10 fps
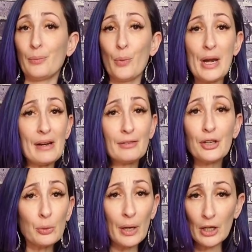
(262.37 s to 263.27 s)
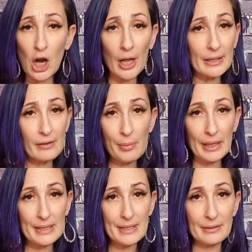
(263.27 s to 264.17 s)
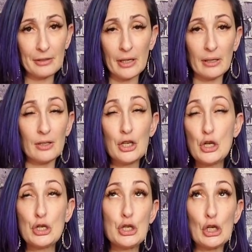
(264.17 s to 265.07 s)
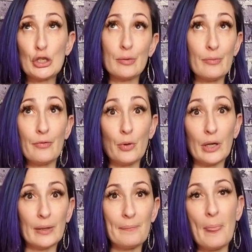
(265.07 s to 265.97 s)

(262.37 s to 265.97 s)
whatever you want to call it. Everybody has a different term for it.